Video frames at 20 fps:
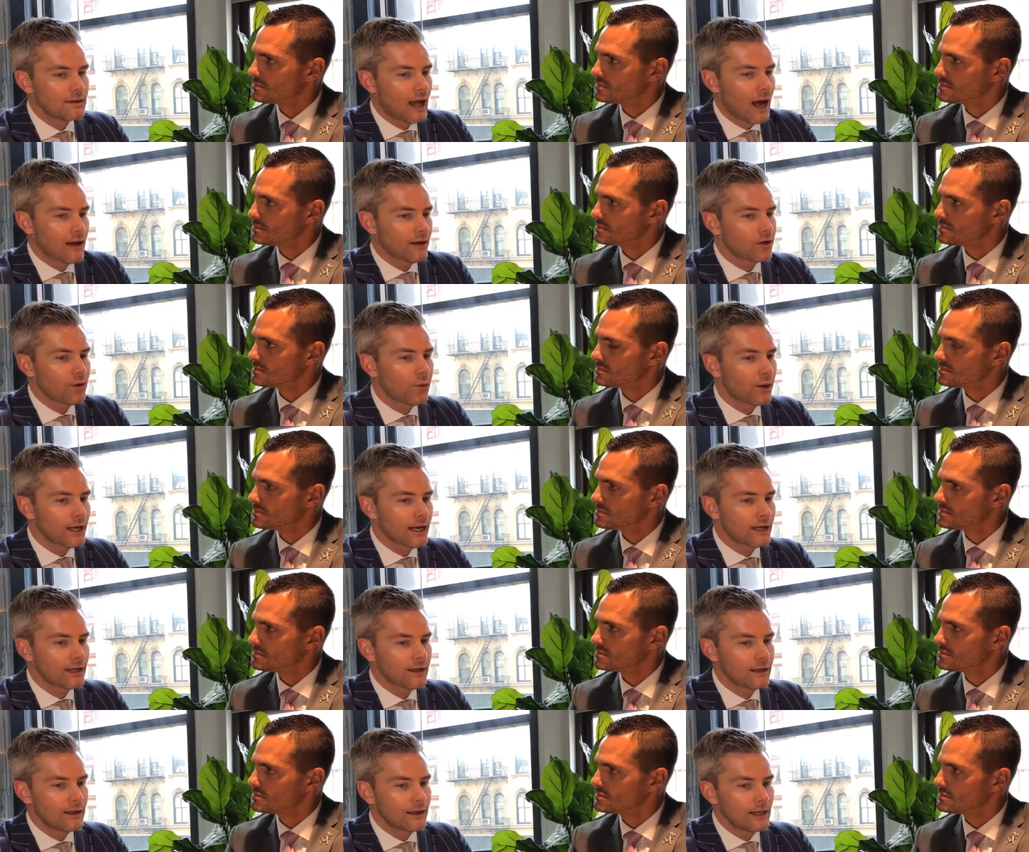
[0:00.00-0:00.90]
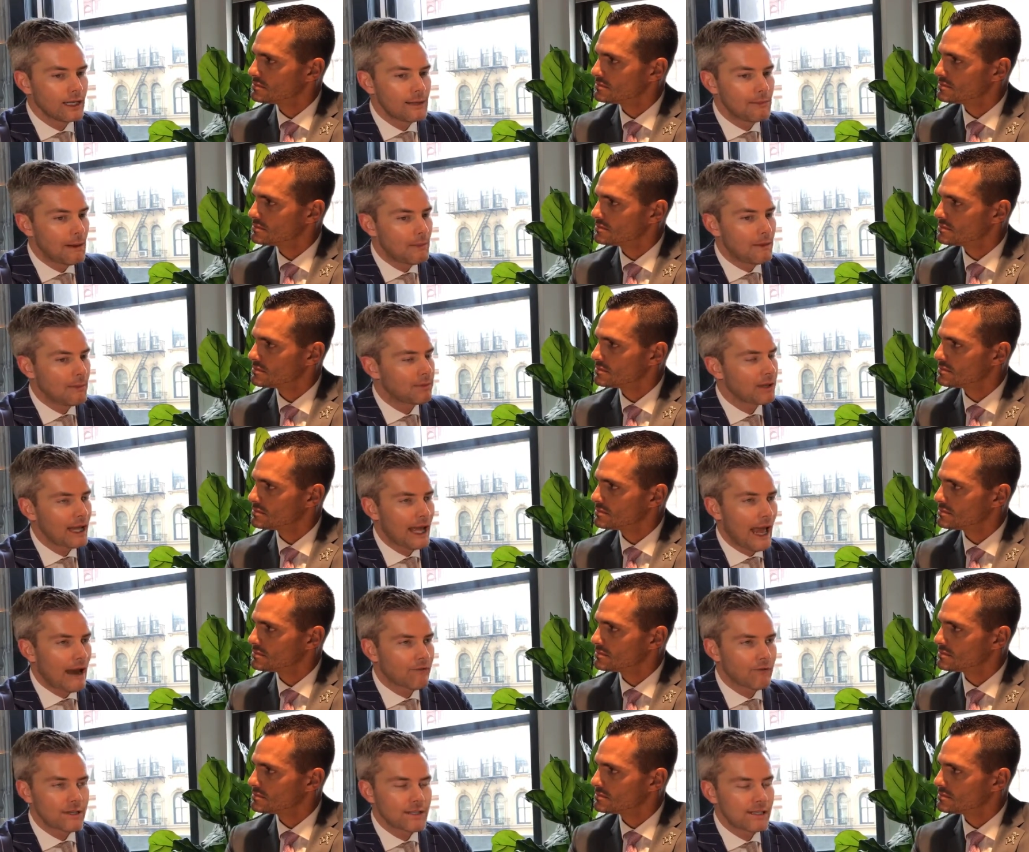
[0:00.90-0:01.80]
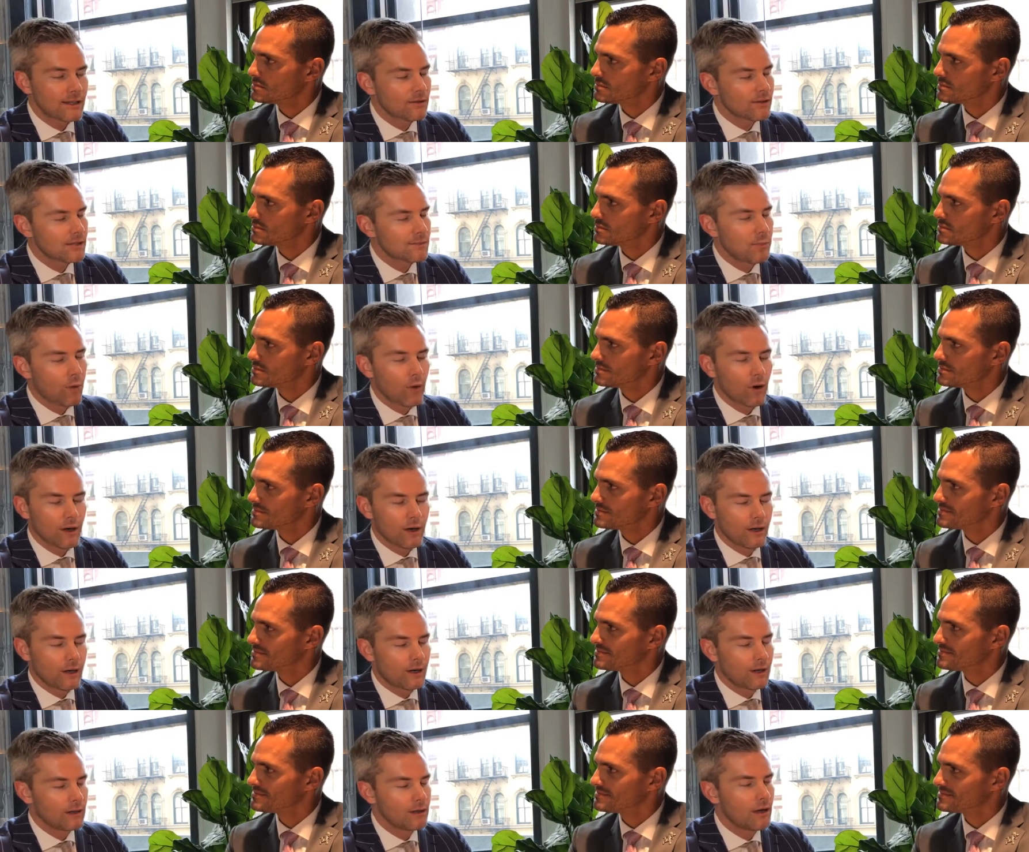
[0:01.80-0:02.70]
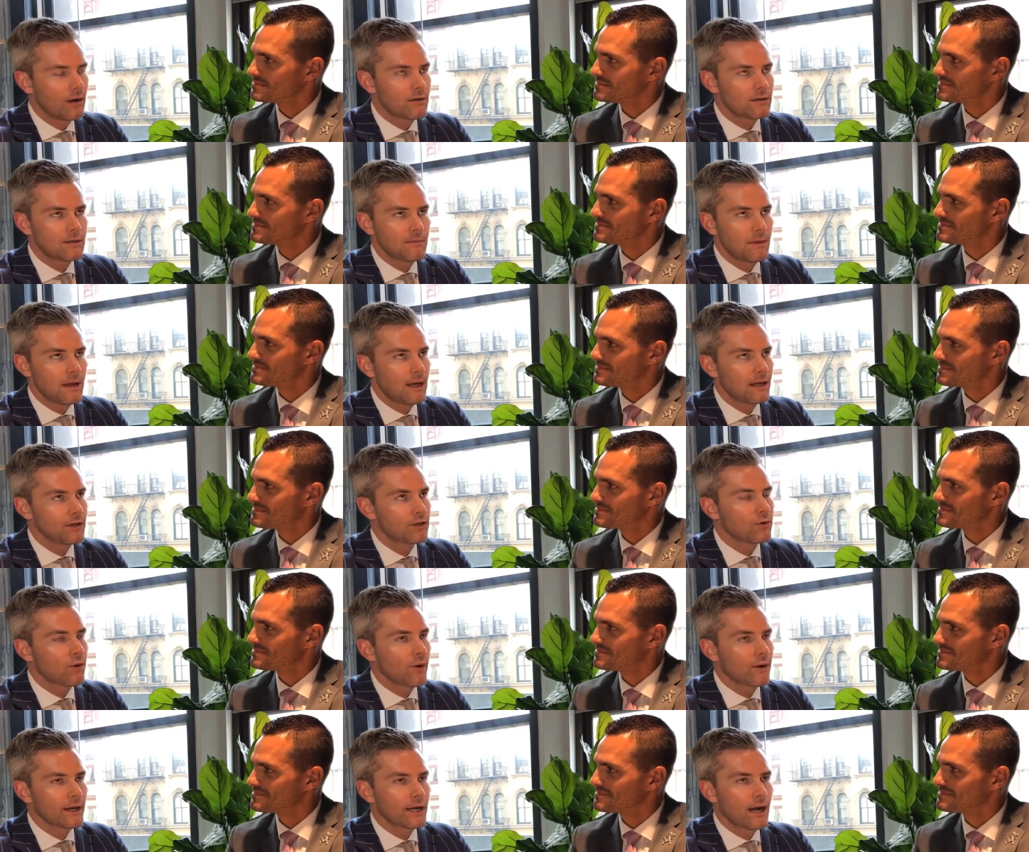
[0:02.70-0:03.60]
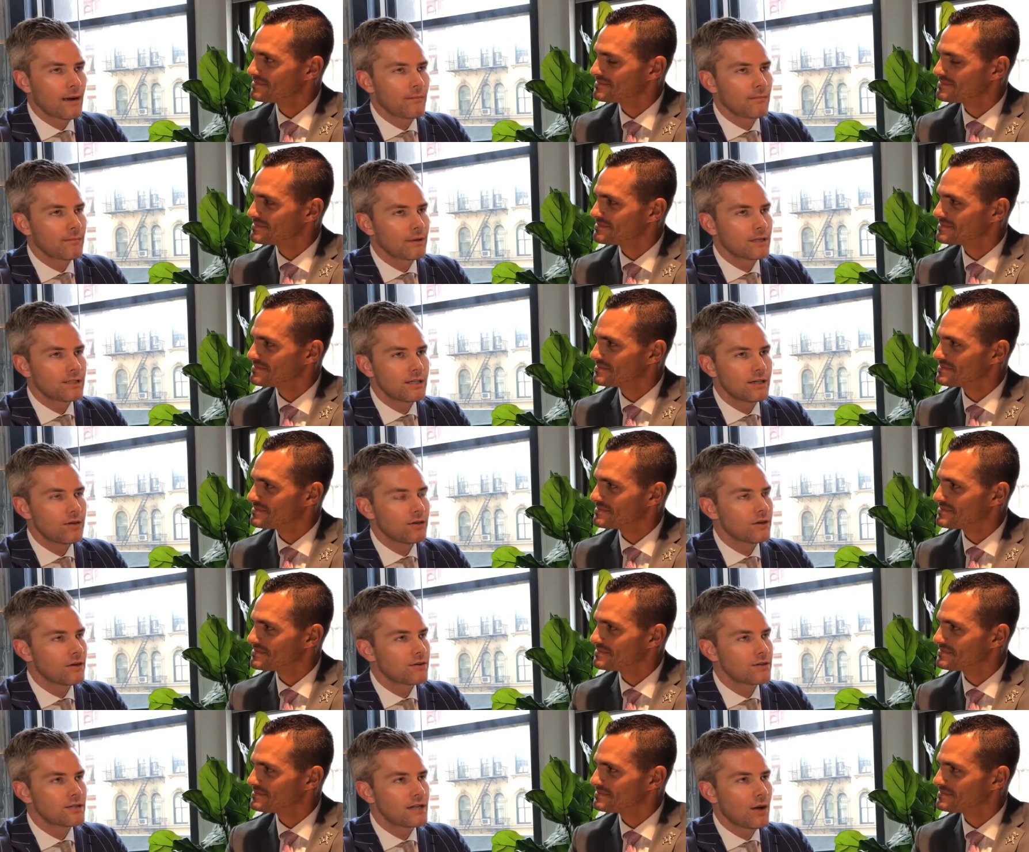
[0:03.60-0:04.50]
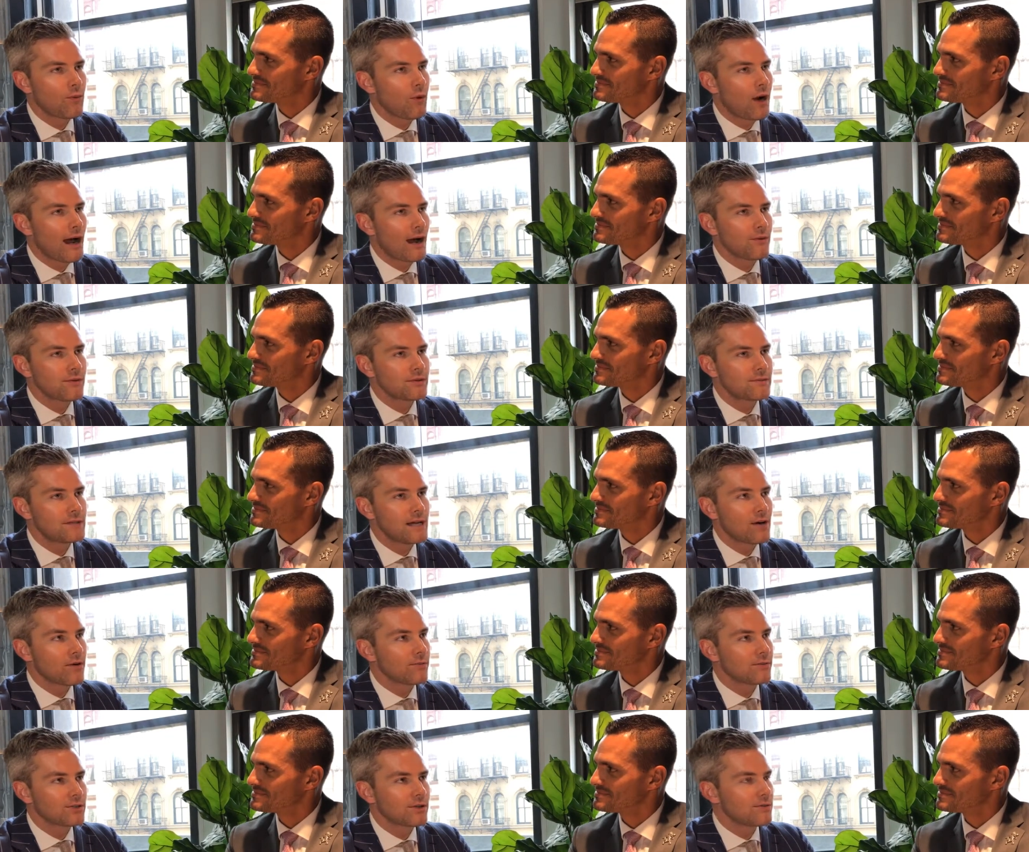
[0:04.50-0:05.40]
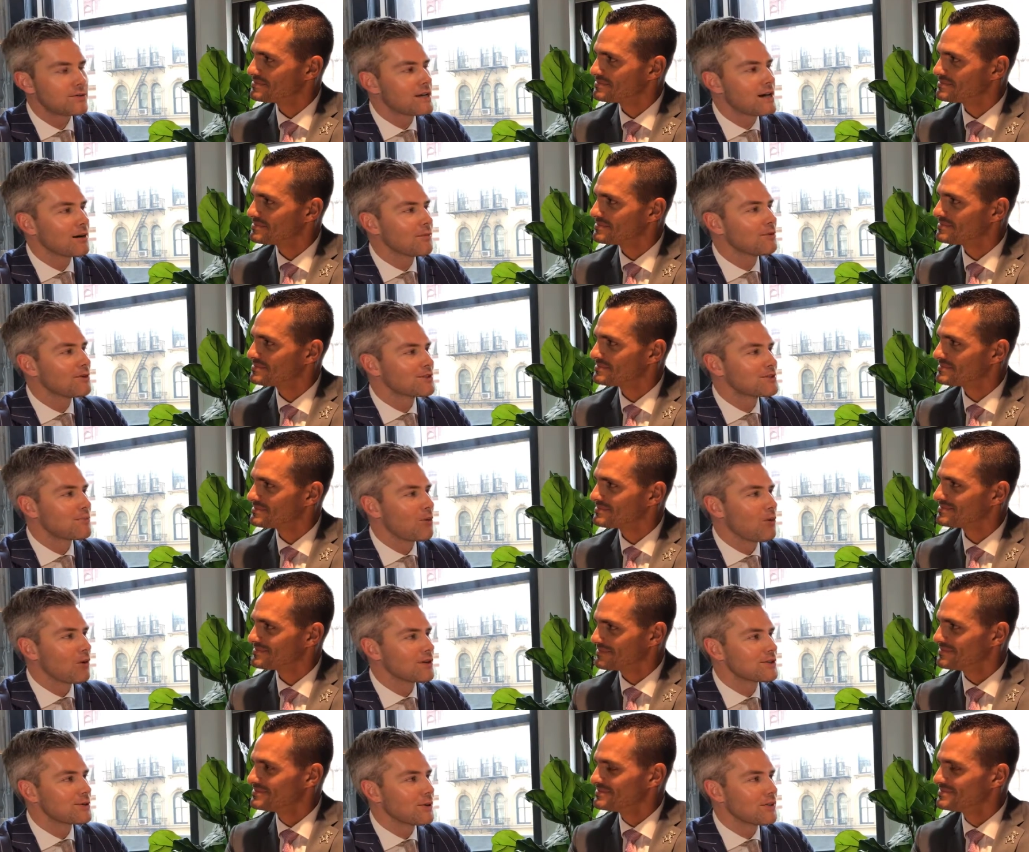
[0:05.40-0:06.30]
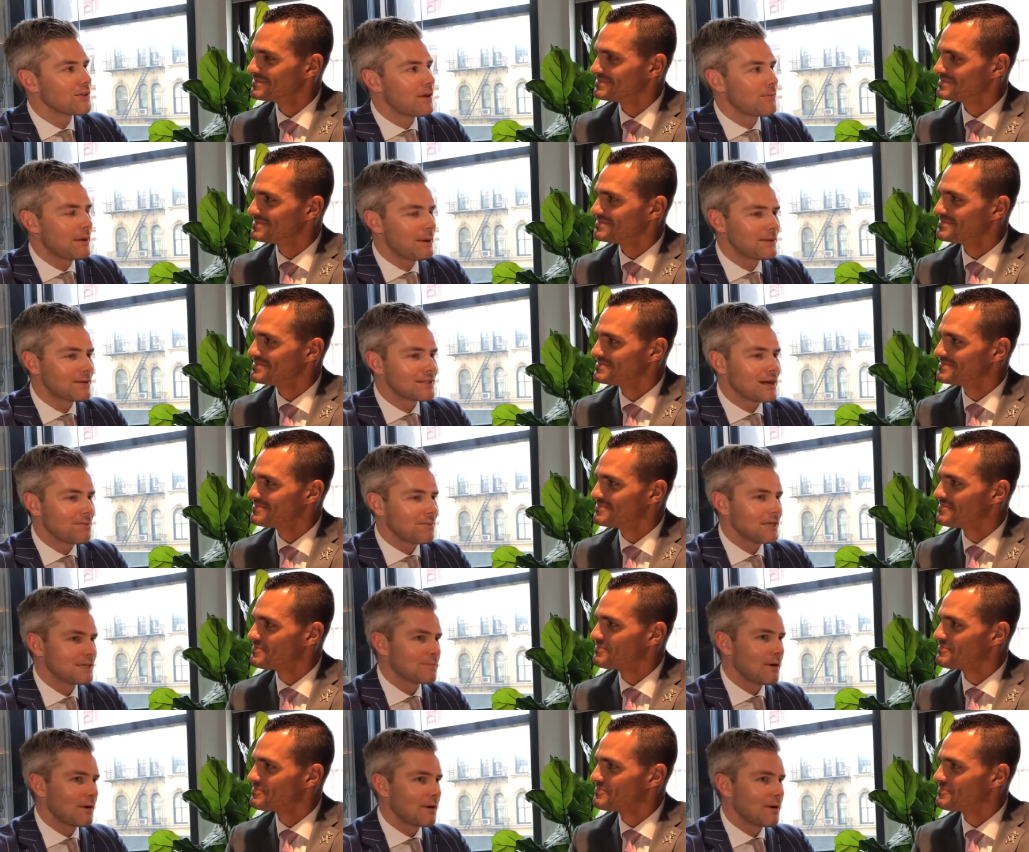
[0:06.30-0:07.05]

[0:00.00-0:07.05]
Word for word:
Speaker 1: not quitting made me play every single sport known to man growing up because he couldn't understand why I was ter- so terrible at sports. So he mm-hmm. thought maybe it's not